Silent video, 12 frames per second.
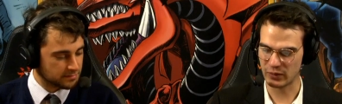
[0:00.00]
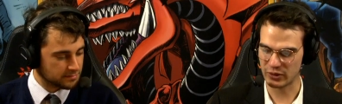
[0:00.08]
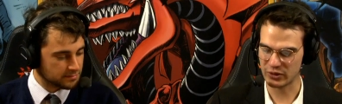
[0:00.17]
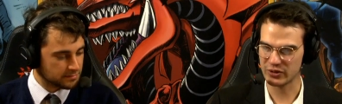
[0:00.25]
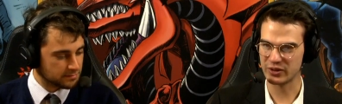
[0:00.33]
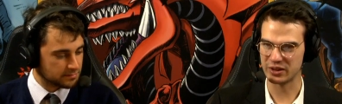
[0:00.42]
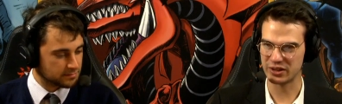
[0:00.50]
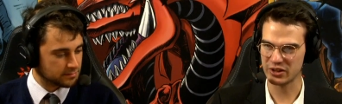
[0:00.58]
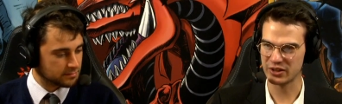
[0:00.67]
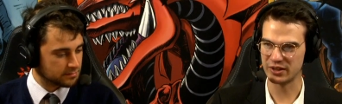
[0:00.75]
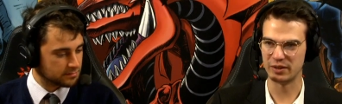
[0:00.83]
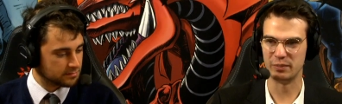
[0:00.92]
Speaker 1: more
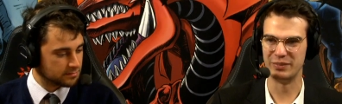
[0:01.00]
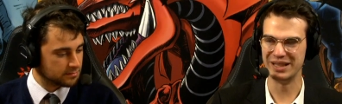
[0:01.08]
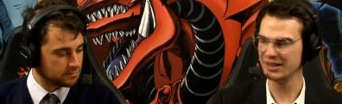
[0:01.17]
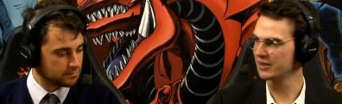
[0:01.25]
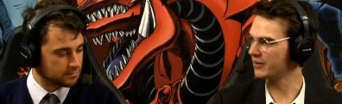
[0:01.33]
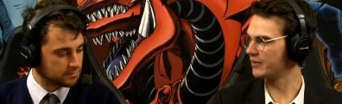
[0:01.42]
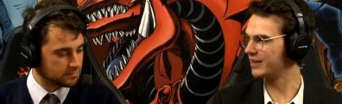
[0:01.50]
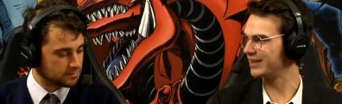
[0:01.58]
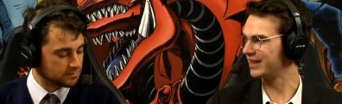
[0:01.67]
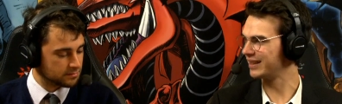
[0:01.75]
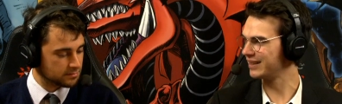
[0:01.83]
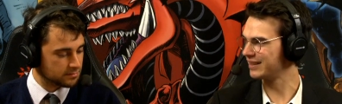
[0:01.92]
traditional build of the
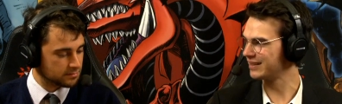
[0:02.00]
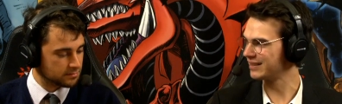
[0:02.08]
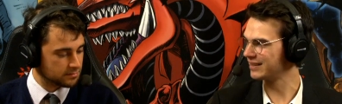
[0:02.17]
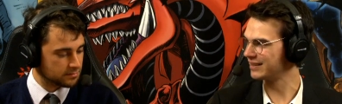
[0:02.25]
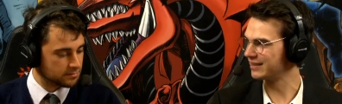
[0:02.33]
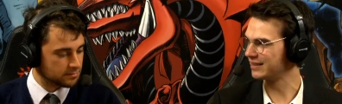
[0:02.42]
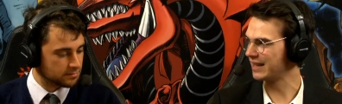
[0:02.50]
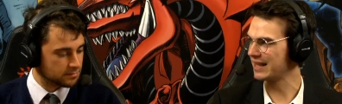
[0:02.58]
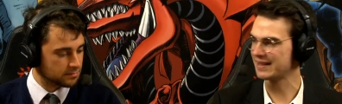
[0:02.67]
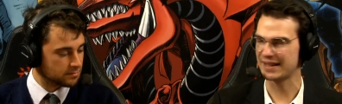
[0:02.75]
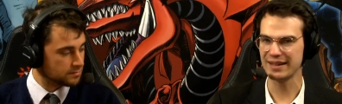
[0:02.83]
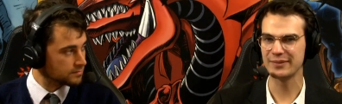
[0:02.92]
deck. It's uh,
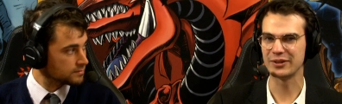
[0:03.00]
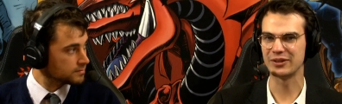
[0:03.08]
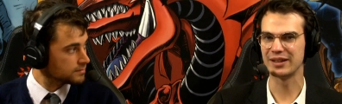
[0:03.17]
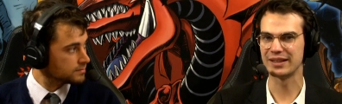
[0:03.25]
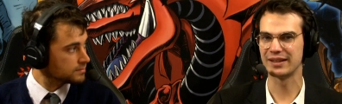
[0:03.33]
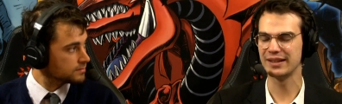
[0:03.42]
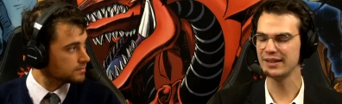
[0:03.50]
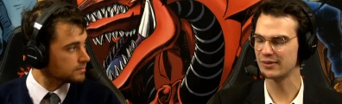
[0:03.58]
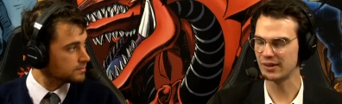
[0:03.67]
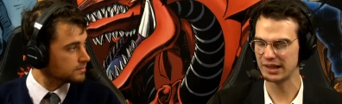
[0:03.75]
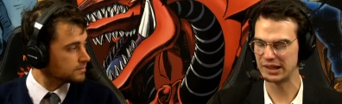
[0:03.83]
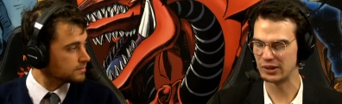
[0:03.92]
Salamangreat, and
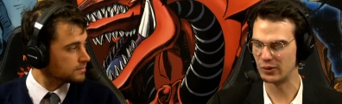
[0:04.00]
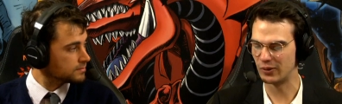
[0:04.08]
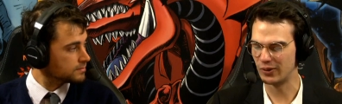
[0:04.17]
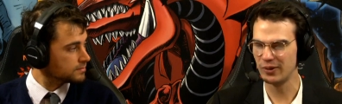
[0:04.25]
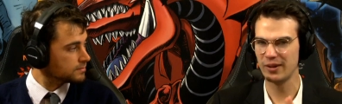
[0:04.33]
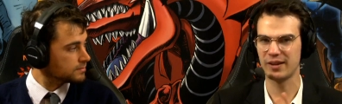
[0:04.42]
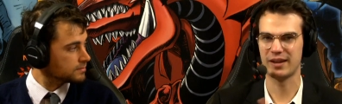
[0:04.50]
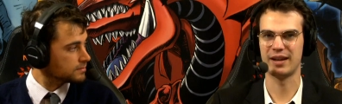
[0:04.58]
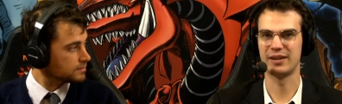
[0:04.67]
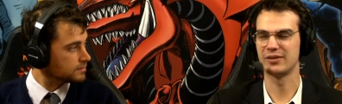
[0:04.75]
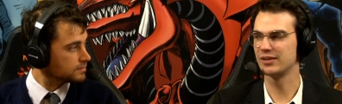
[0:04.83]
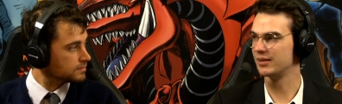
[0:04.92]
he's running all the
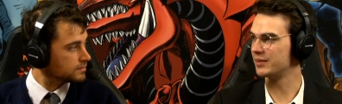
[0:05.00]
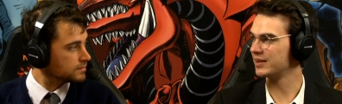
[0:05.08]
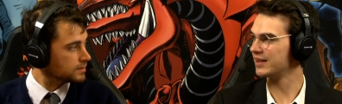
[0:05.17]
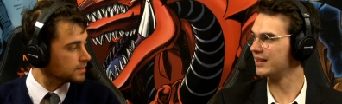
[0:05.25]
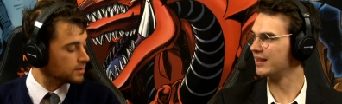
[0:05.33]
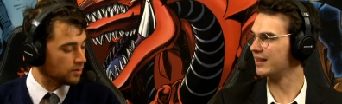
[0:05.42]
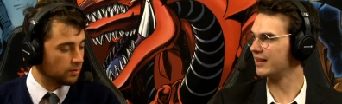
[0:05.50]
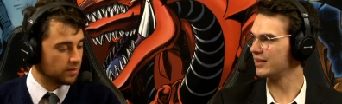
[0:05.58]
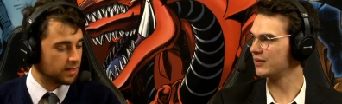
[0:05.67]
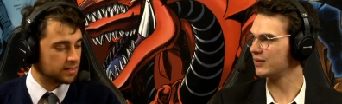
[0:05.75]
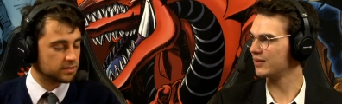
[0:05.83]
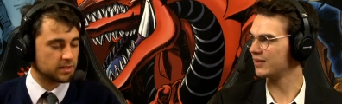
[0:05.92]
hand traps.
Speaker 2: All
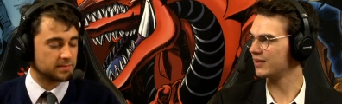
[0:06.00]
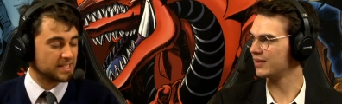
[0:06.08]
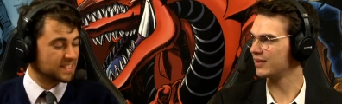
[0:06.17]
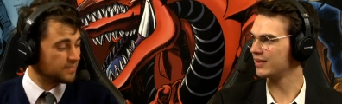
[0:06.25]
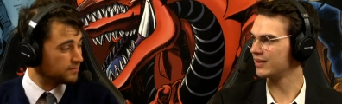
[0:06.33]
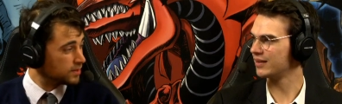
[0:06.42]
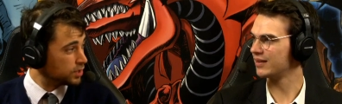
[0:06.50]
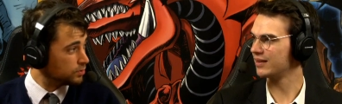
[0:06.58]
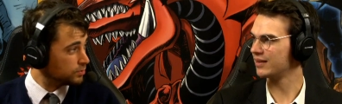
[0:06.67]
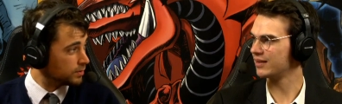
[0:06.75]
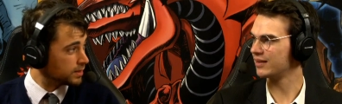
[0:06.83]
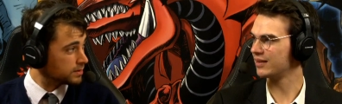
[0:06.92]
this the hand traps, except for the
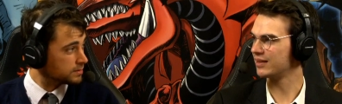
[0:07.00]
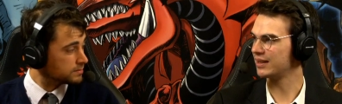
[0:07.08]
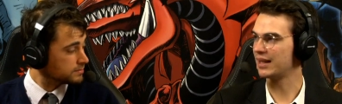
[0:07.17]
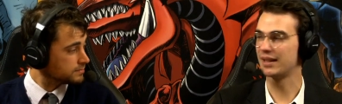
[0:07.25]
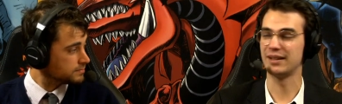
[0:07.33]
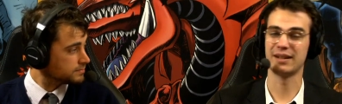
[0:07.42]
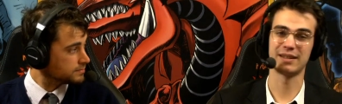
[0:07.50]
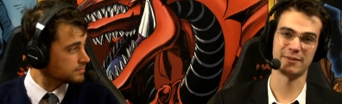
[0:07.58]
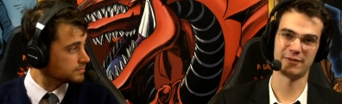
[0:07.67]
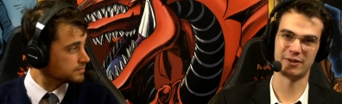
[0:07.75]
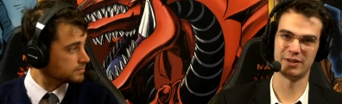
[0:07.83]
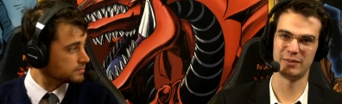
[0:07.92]
new one.
Speaker 1: Yeah,
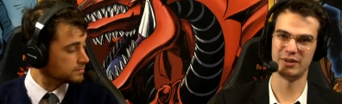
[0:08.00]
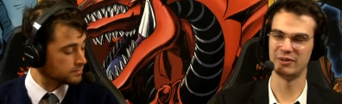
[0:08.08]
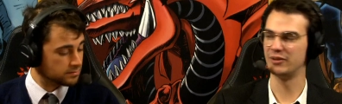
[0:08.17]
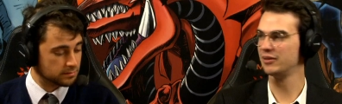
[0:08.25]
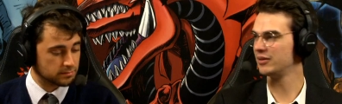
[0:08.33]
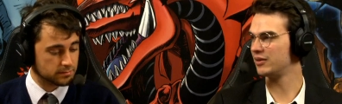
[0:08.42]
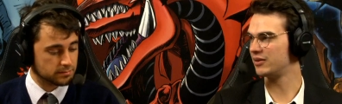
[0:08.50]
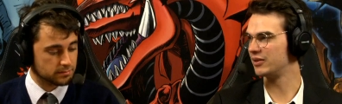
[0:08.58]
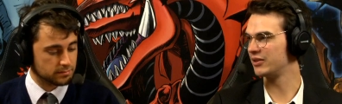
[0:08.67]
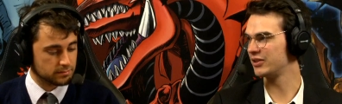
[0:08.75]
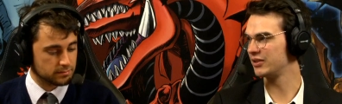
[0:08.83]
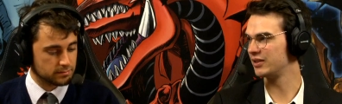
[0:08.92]
except for Nibiru
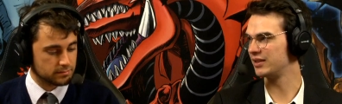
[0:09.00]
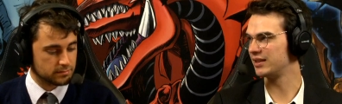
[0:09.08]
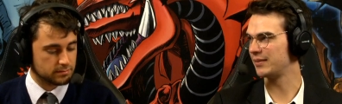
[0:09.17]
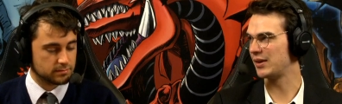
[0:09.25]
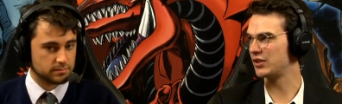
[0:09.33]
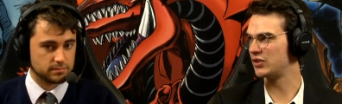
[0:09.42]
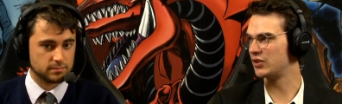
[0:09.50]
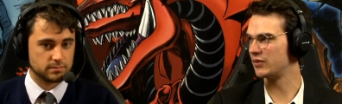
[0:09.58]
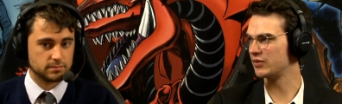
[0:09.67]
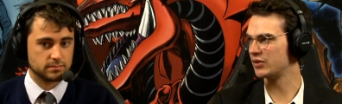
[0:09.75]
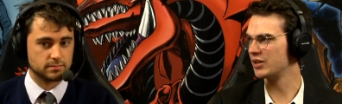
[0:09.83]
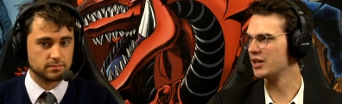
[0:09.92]
or sh uh, Dimension
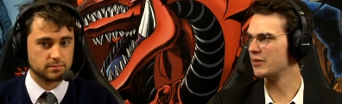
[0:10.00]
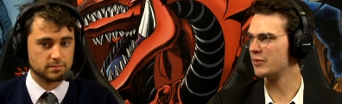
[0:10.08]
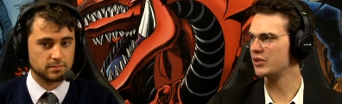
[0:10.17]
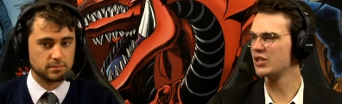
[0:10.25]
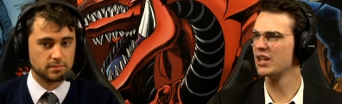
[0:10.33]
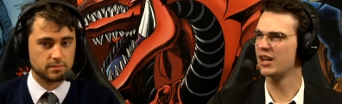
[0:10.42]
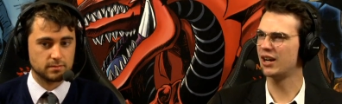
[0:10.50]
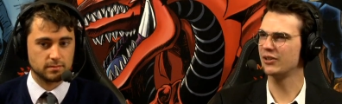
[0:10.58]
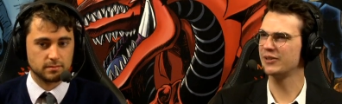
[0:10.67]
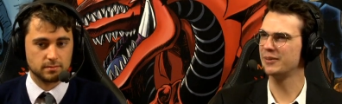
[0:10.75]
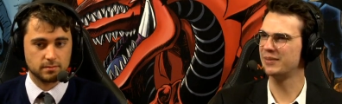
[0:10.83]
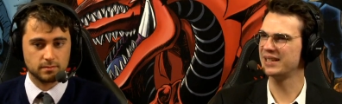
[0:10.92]
Shifter, which
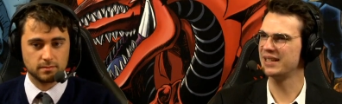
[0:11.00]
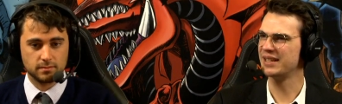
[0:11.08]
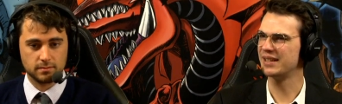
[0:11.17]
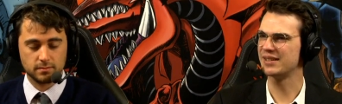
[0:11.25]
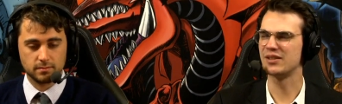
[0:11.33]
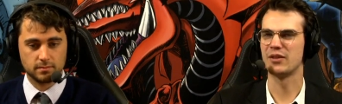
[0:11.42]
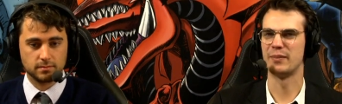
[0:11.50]
arguably is